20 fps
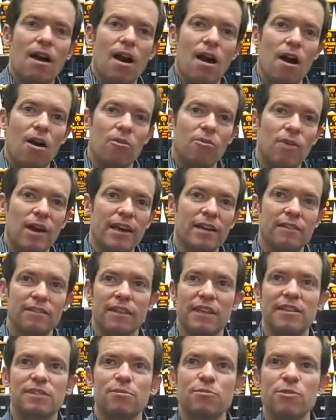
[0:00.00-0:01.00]
All right,
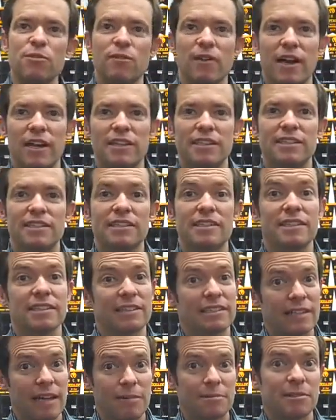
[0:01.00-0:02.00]
let's move on to the
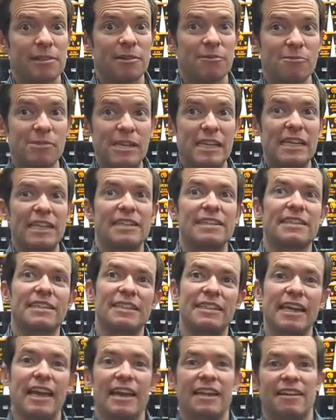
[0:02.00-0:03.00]
steps that we need to
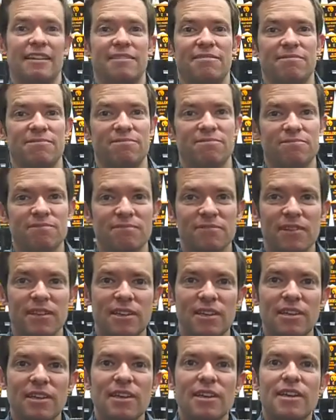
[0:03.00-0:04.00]
take.
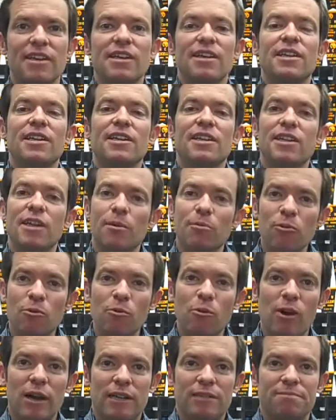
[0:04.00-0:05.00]
Number
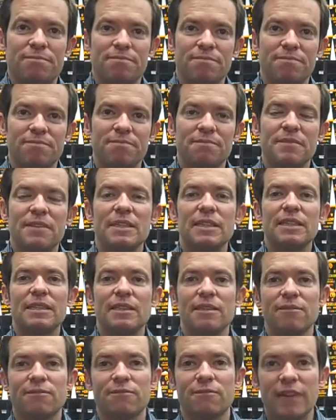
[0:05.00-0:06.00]
one,
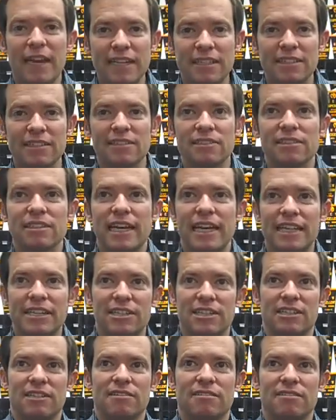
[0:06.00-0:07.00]
the
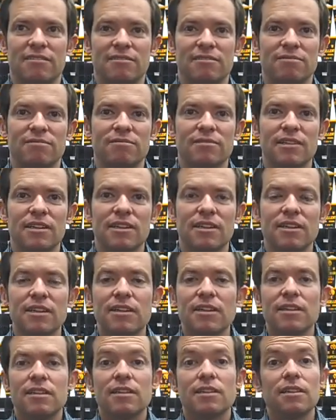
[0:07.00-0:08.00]
ventilation.
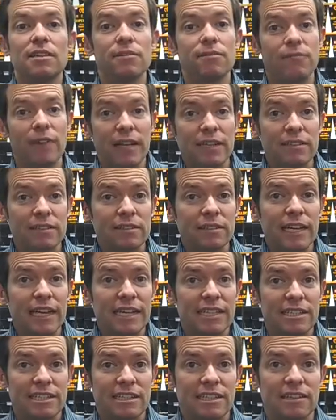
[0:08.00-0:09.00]
The
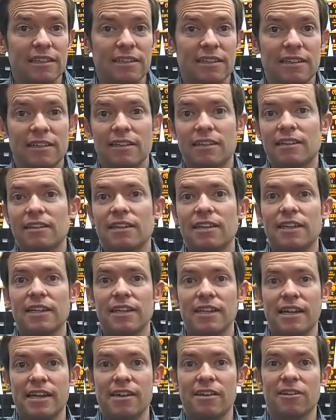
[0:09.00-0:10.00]
ventilation in
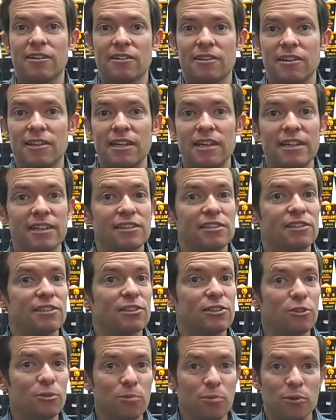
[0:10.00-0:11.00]
here is
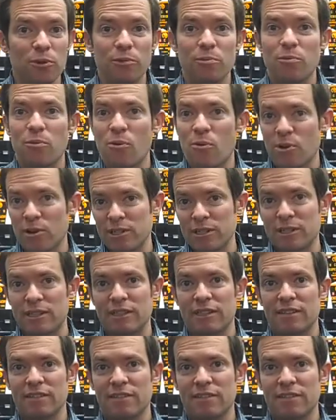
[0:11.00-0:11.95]
super important